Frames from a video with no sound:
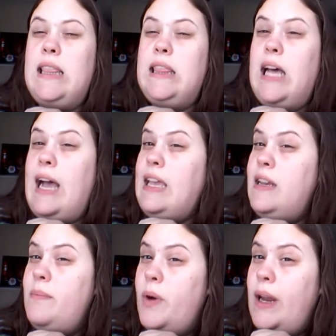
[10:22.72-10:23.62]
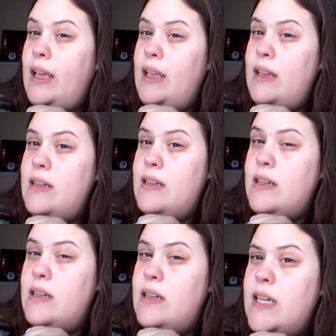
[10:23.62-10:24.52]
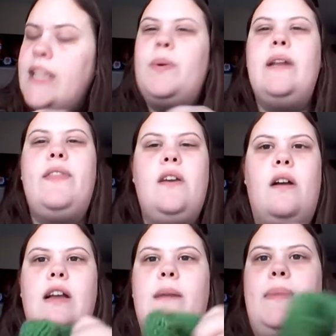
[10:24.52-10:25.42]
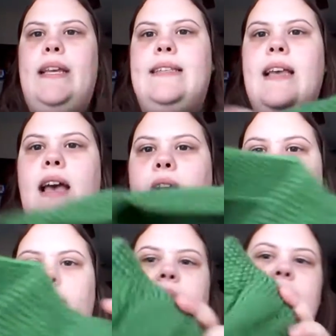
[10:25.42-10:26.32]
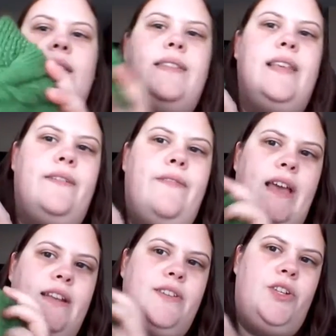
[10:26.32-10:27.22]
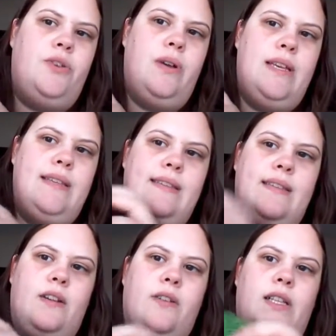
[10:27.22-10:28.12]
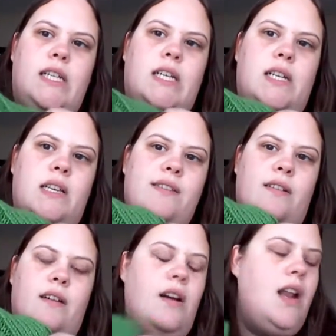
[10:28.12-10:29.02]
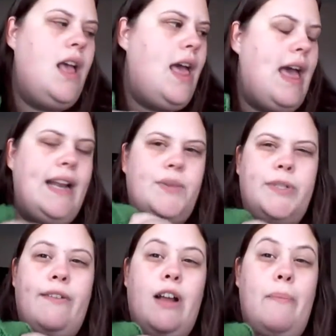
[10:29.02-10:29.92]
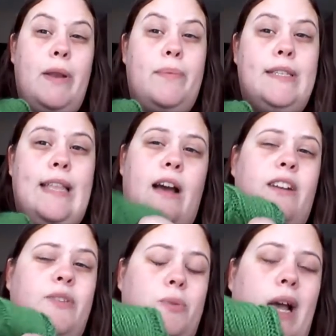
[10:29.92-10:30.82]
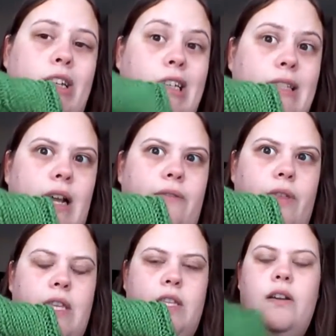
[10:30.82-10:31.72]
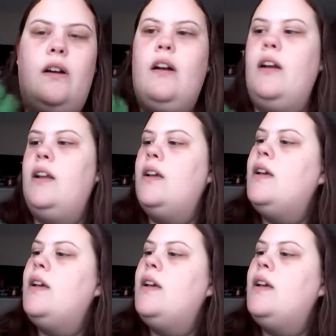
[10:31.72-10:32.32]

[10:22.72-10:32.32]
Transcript: Lion Brand? It's one of the yarn companies. This is the Vanna's Choice acrylic yarn, and it's whichever company puts that out because it was actually designed for this yarn.